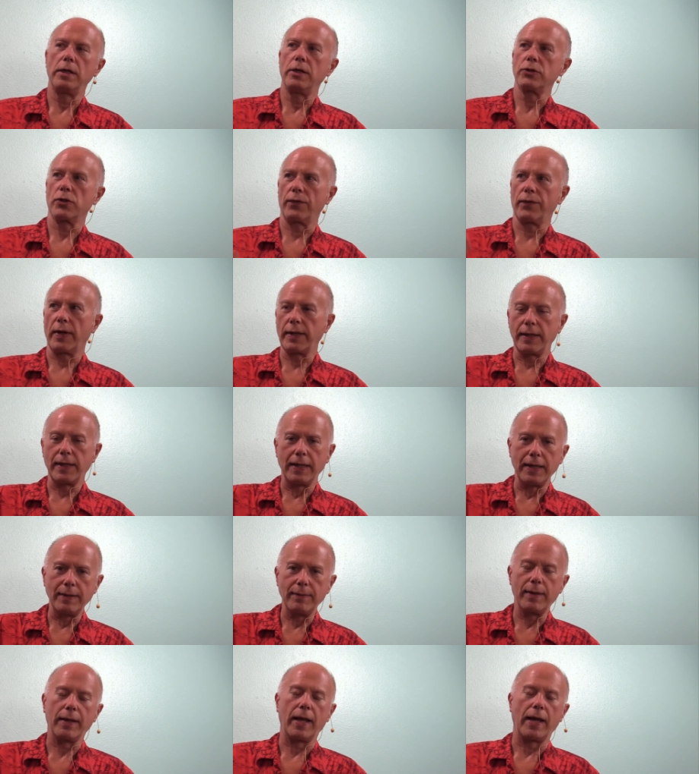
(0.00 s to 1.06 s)
So if I need to
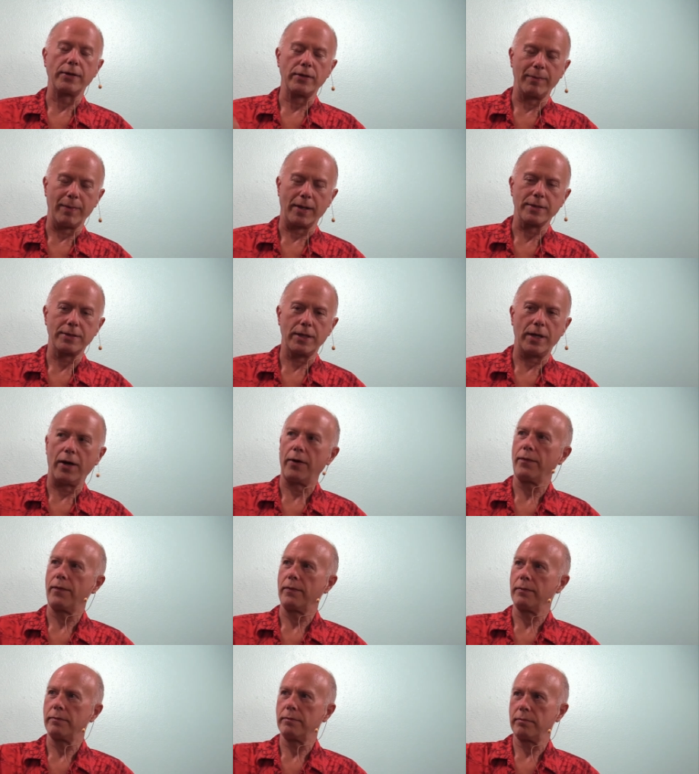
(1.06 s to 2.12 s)
email that to myself
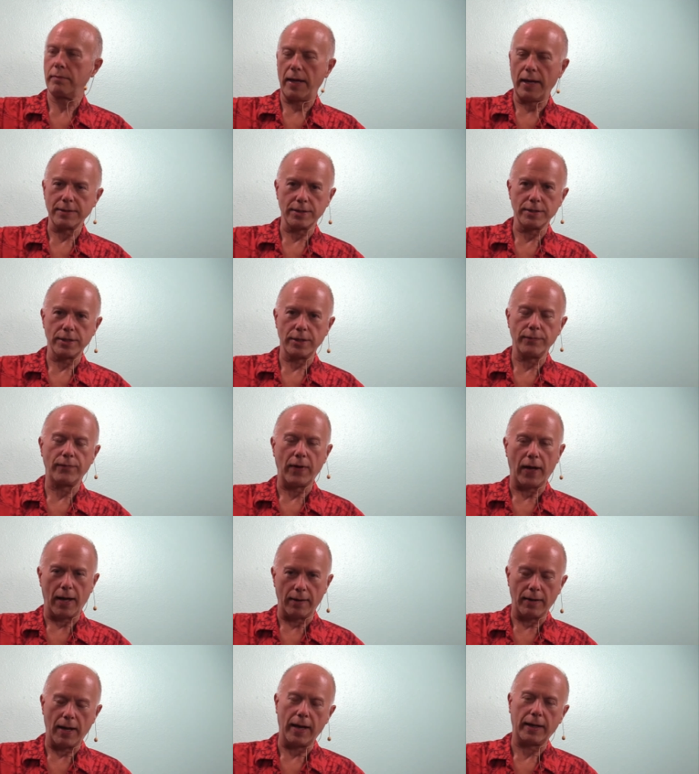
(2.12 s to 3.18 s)
as a zip
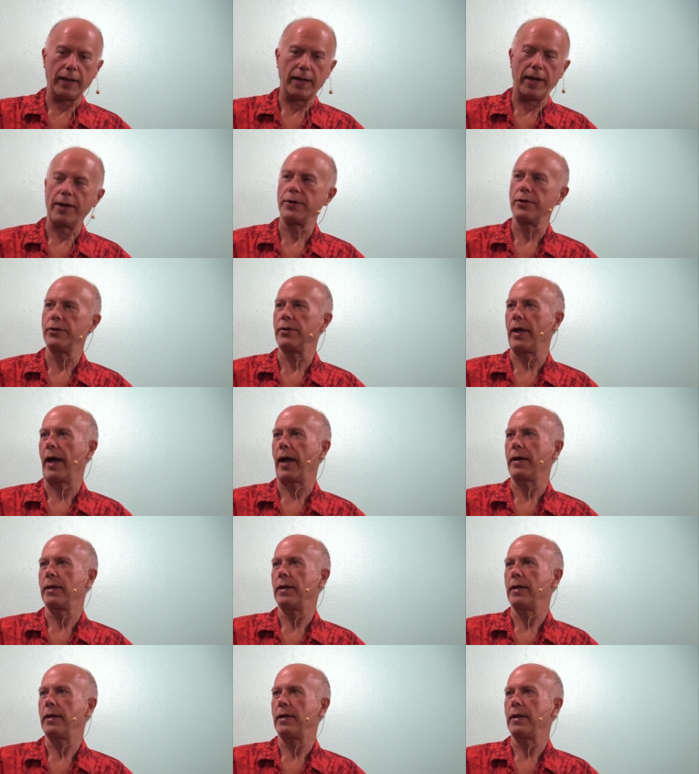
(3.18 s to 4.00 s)
file, I can now do that.